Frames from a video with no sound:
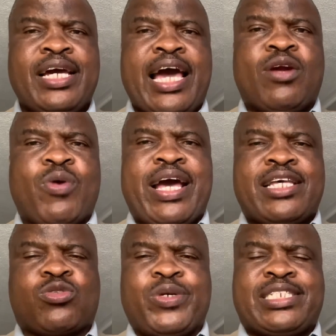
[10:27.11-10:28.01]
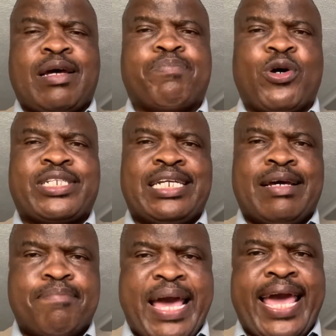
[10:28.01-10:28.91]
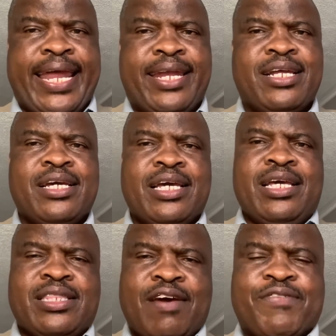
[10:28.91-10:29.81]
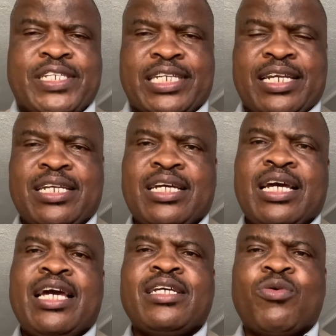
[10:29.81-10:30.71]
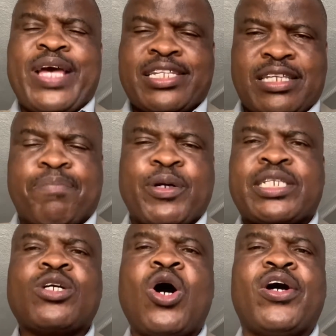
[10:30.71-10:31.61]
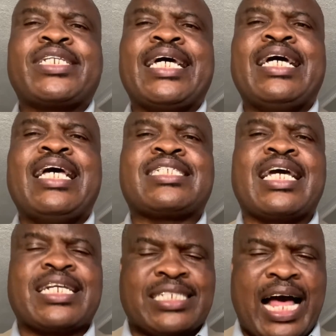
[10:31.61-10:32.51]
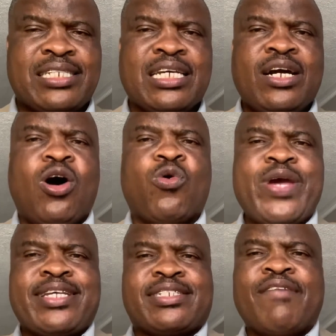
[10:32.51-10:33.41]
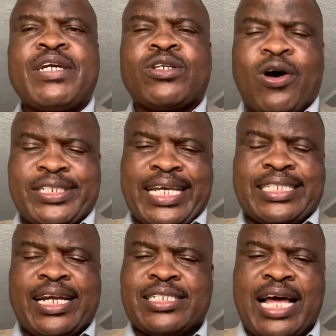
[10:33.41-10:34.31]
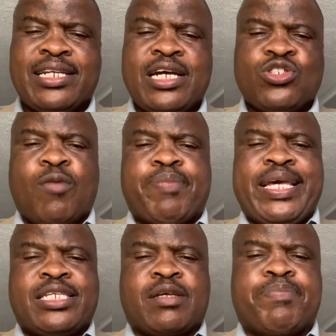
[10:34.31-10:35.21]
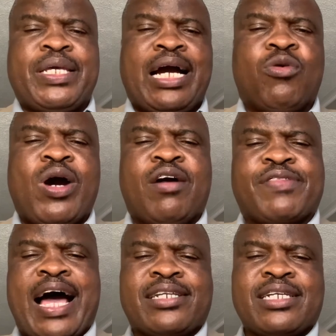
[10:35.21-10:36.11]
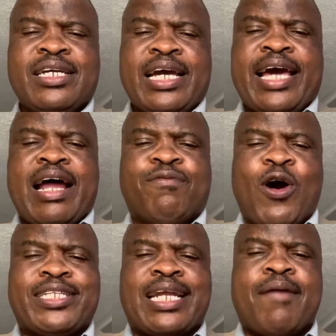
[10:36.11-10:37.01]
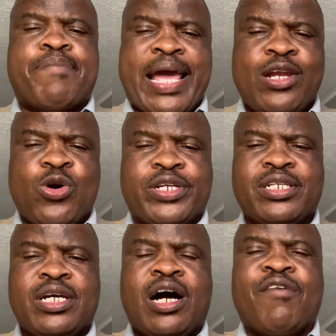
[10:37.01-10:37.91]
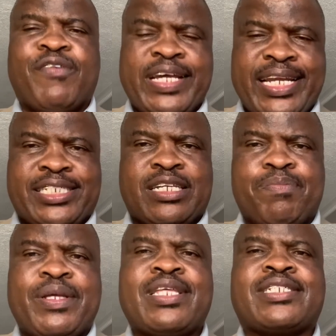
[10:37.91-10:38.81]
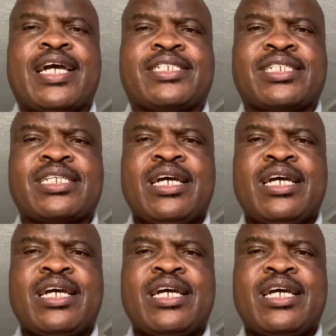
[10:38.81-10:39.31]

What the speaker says: And as we support a man in the vision, we are supporting God as a result, or we are serving God as a result. So please be aware of that and avoid rebellion of leadership in the churches,